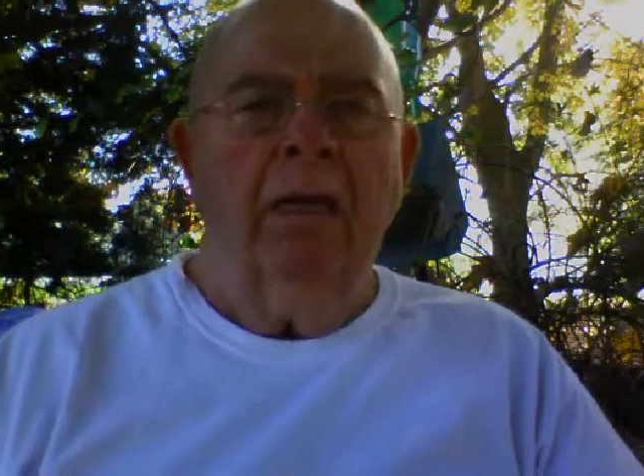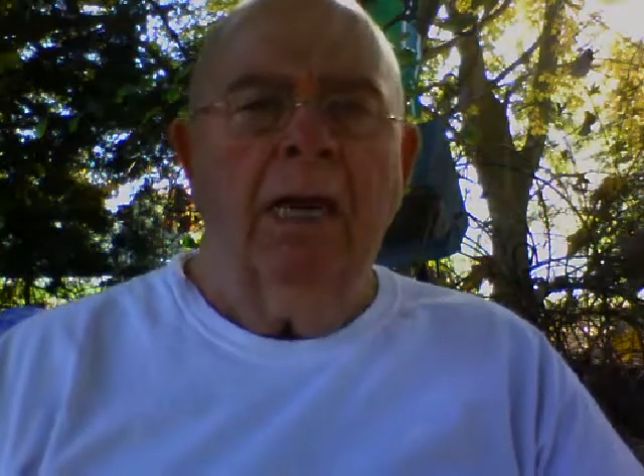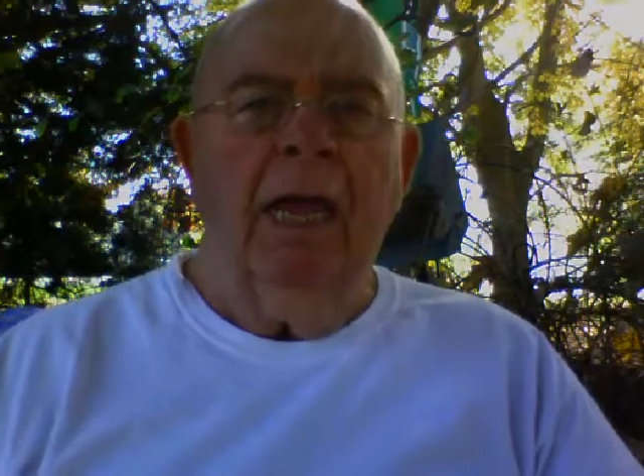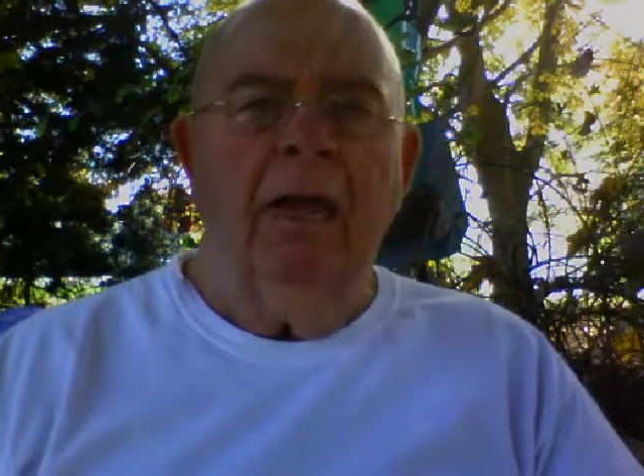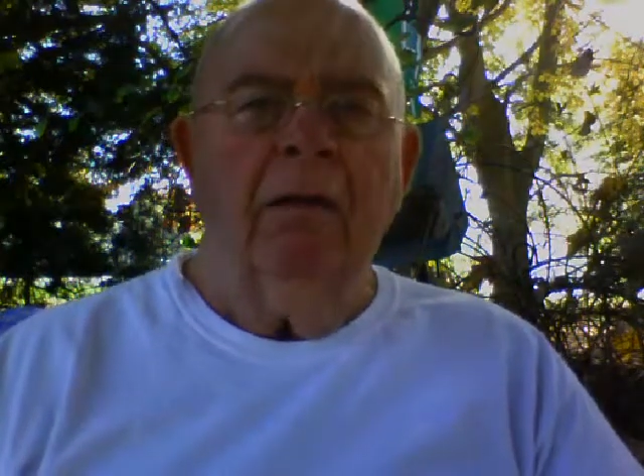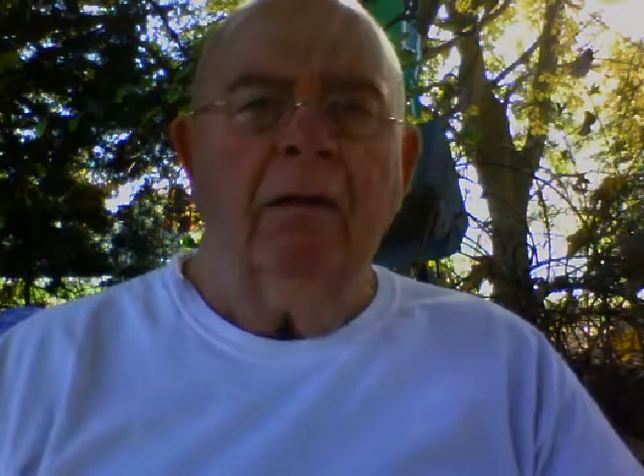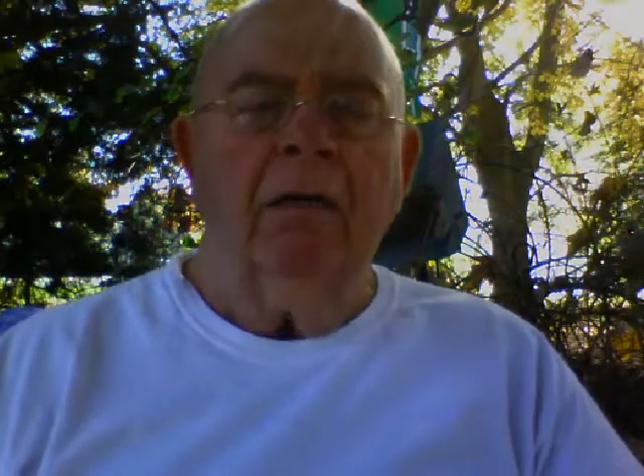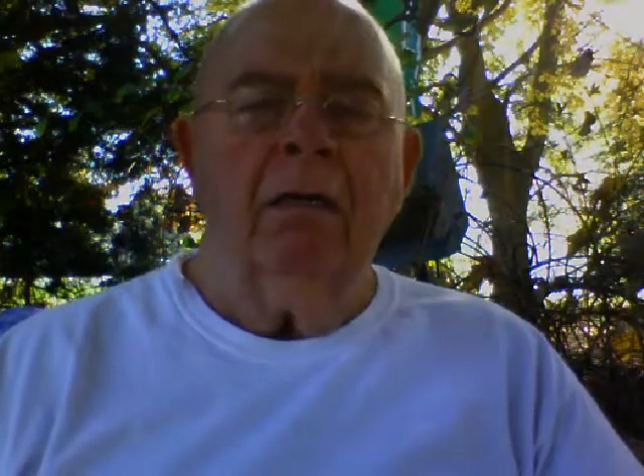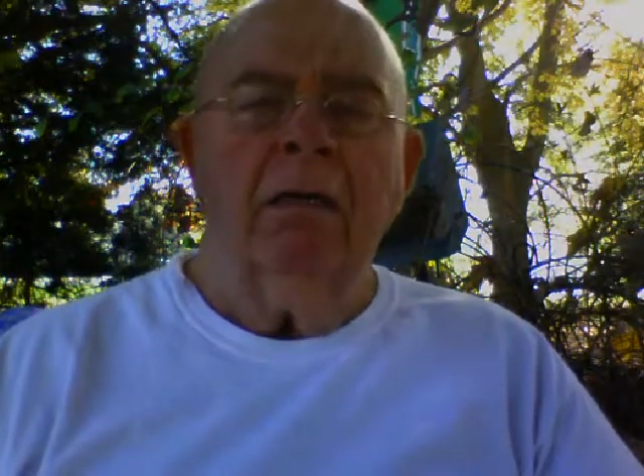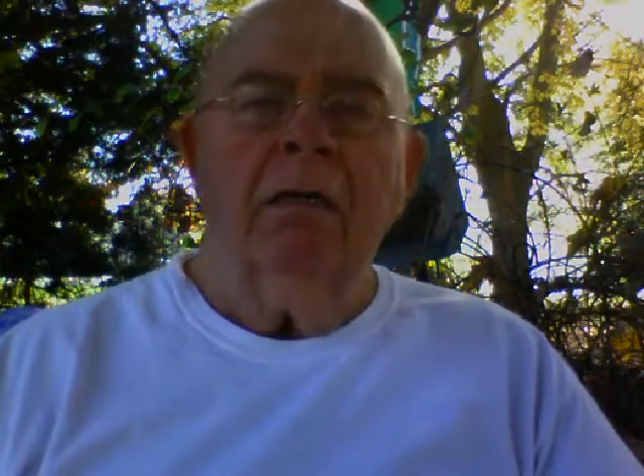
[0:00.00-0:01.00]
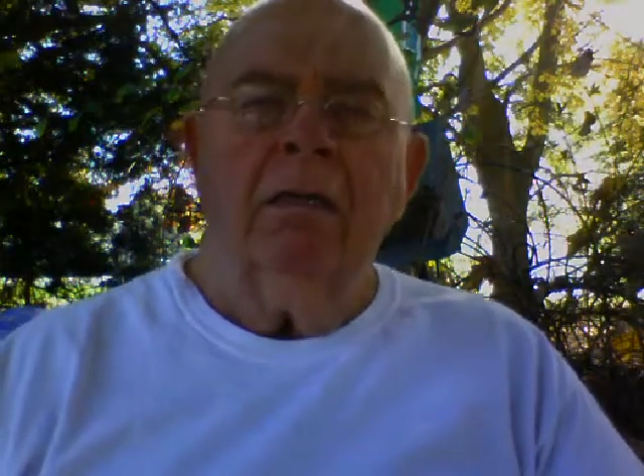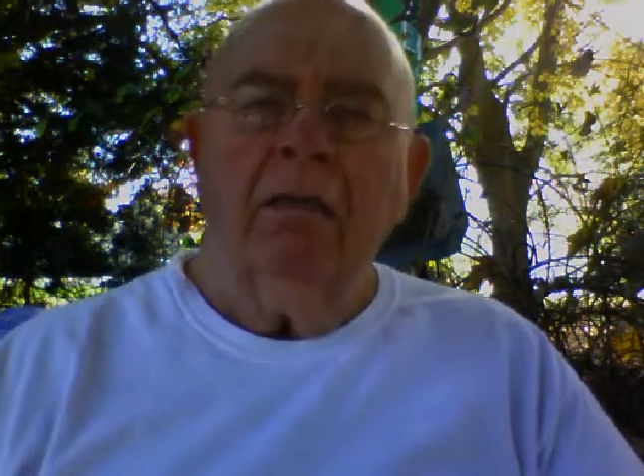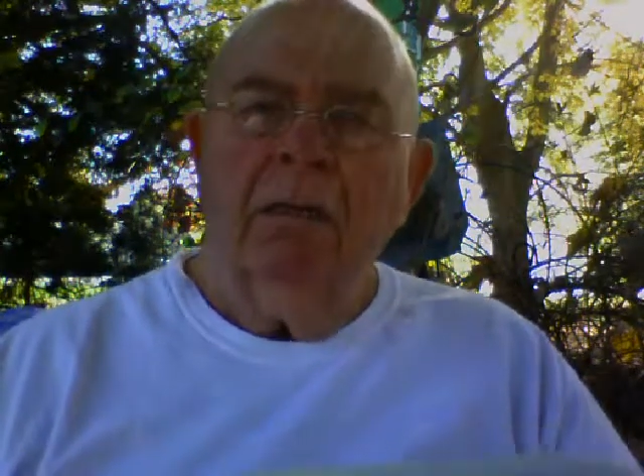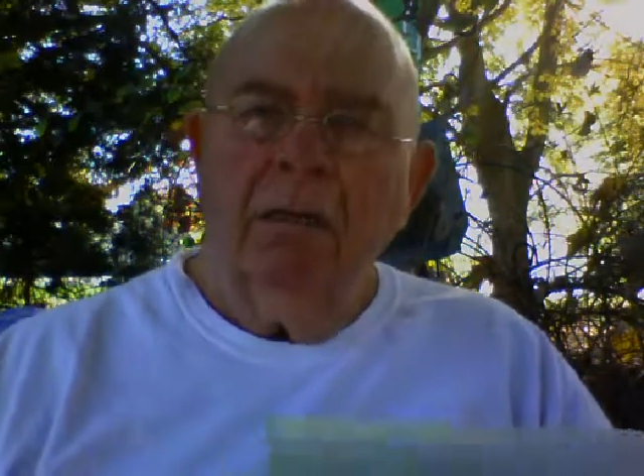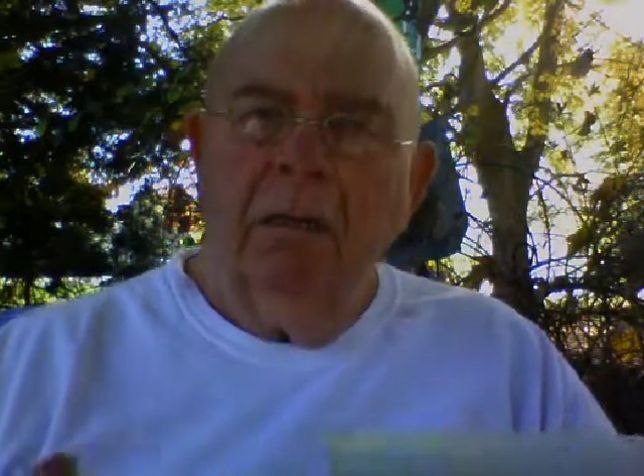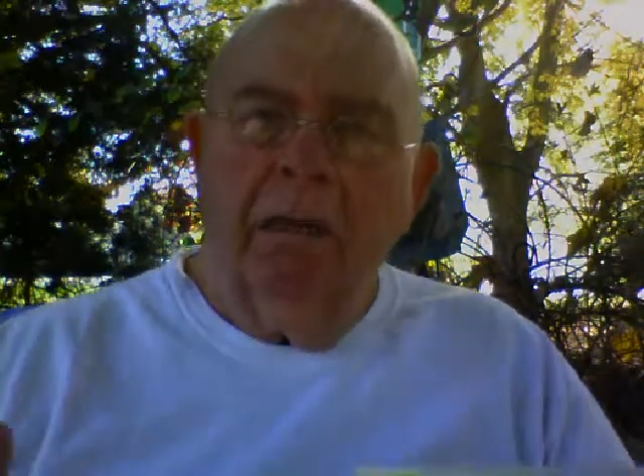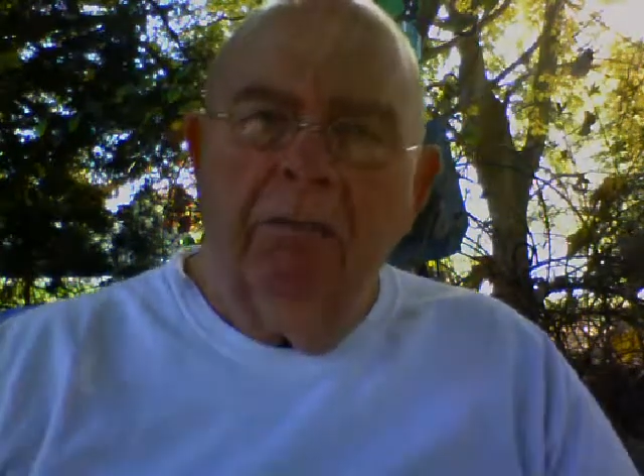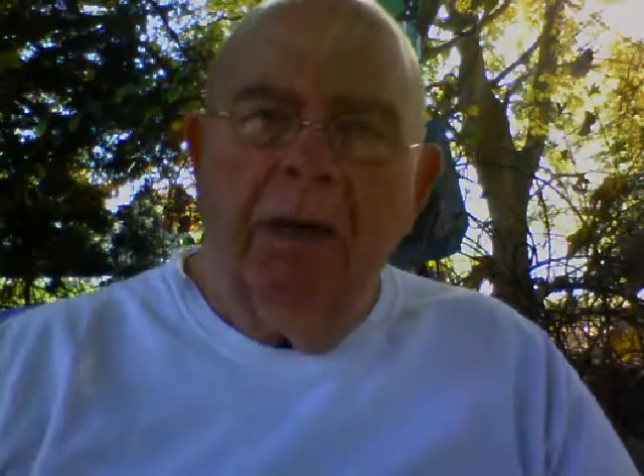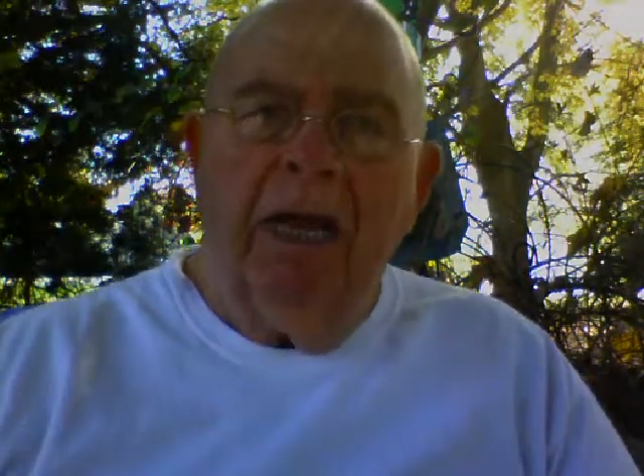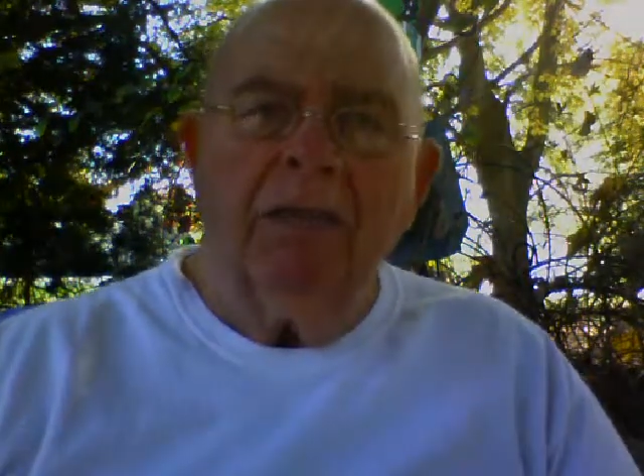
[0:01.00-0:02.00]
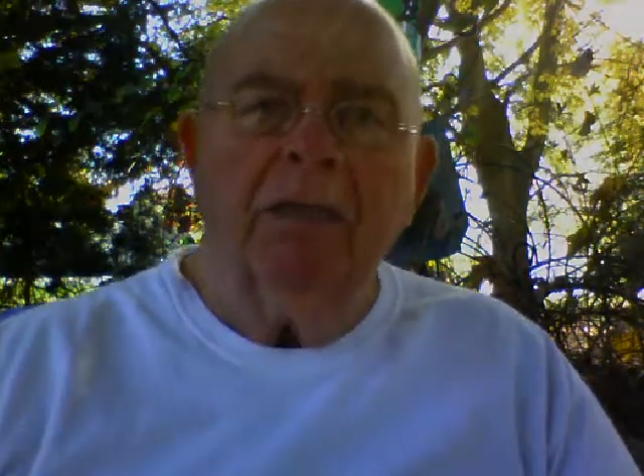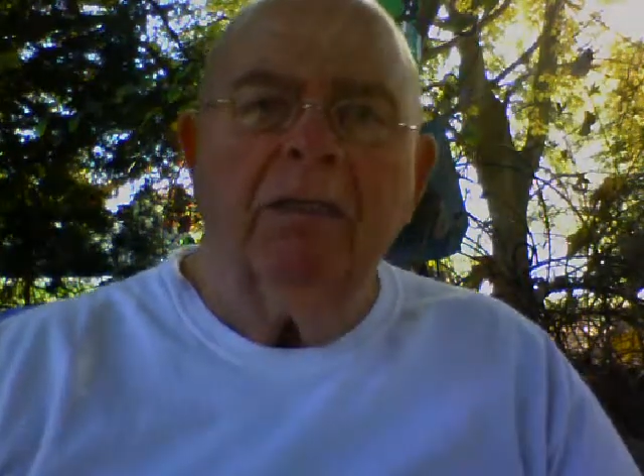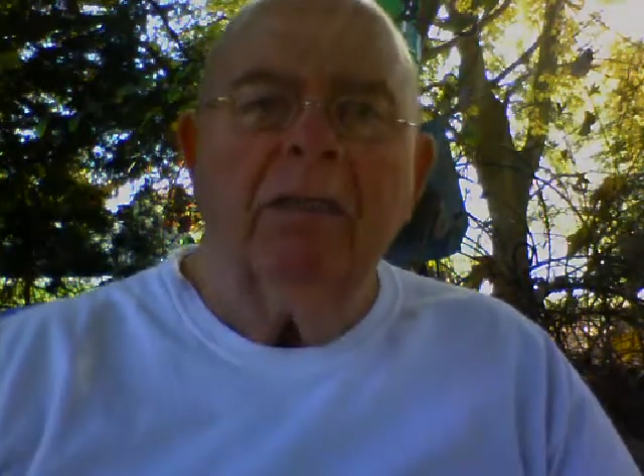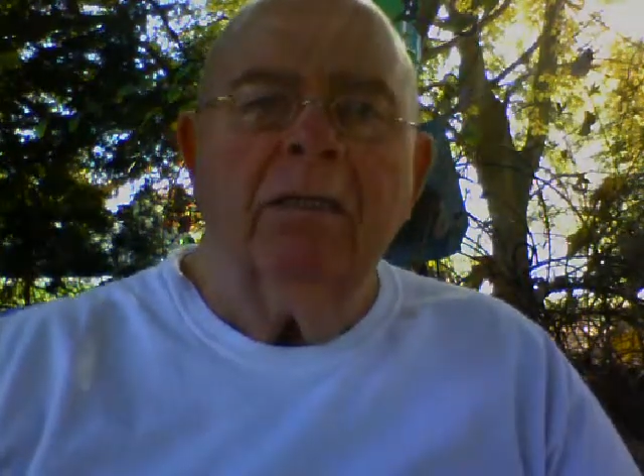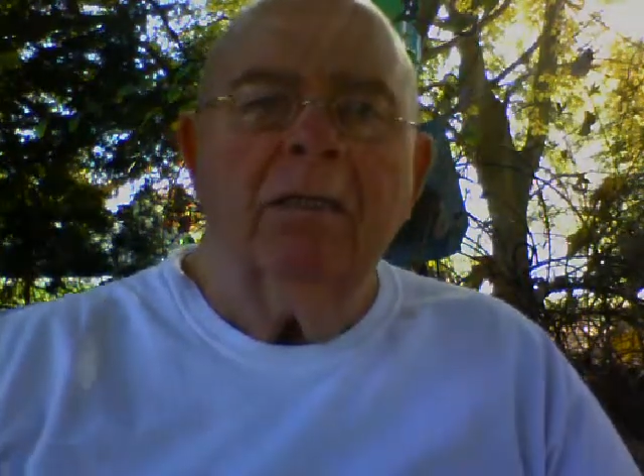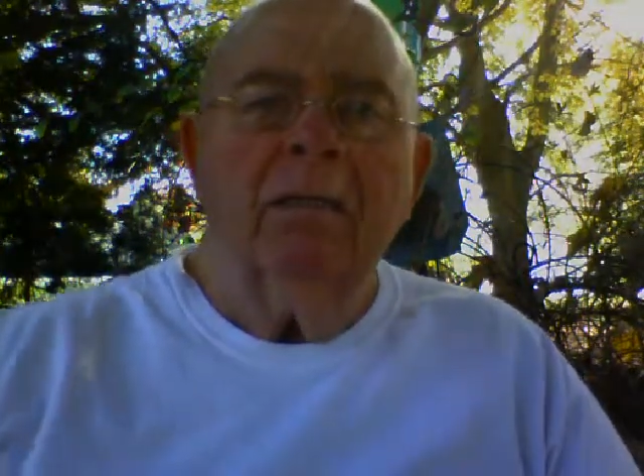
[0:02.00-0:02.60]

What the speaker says: Now imagine